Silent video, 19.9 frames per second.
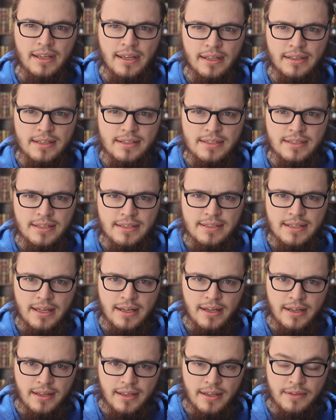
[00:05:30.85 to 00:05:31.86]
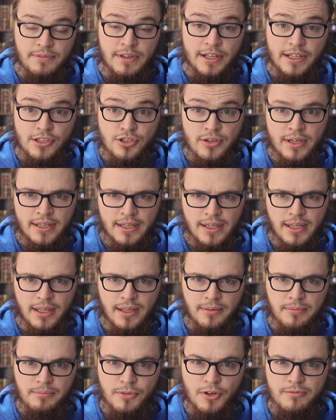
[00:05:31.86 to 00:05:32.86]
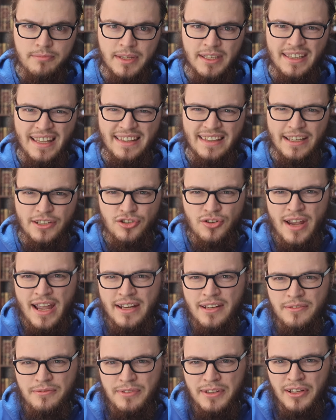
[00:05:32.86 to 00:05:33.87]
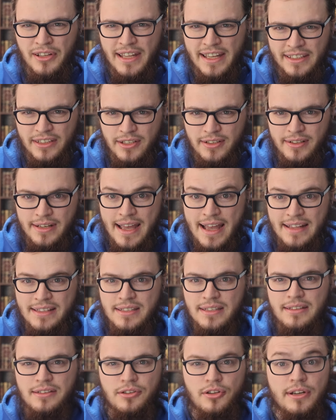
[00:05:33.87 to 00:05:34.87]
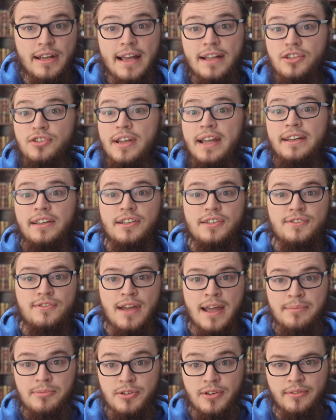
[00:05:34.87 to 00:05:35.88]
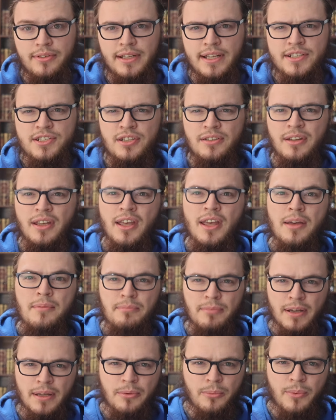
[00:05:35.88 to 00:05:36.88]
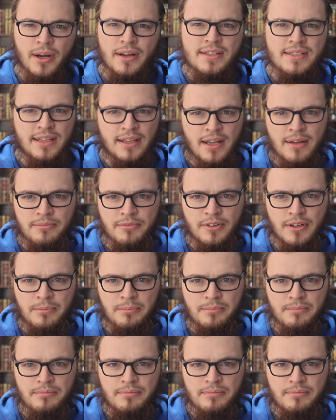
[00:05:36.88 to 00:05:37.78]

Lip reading: And this is a very tricky movement that they try to feel like they're not trying to ascribe to a religion. But where does it come from?